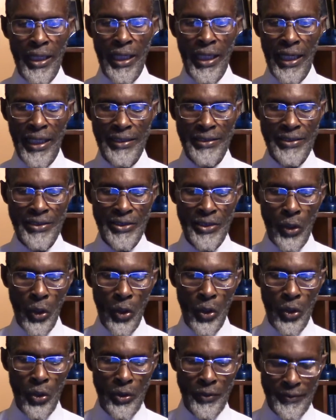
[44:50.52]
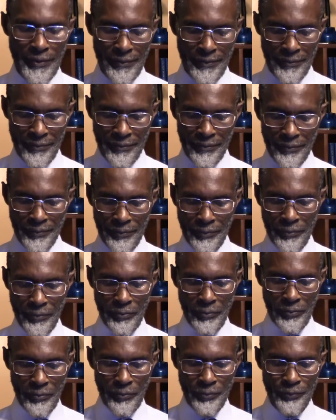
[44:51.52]
And so
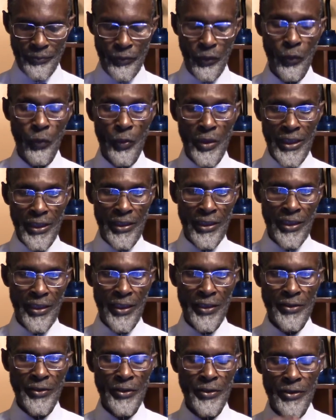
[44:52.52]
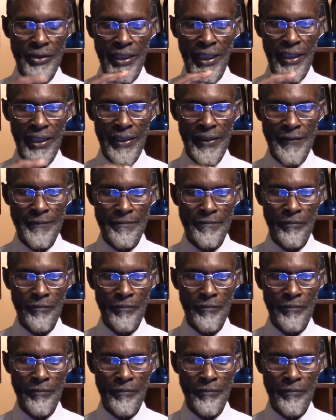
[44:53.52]
we here today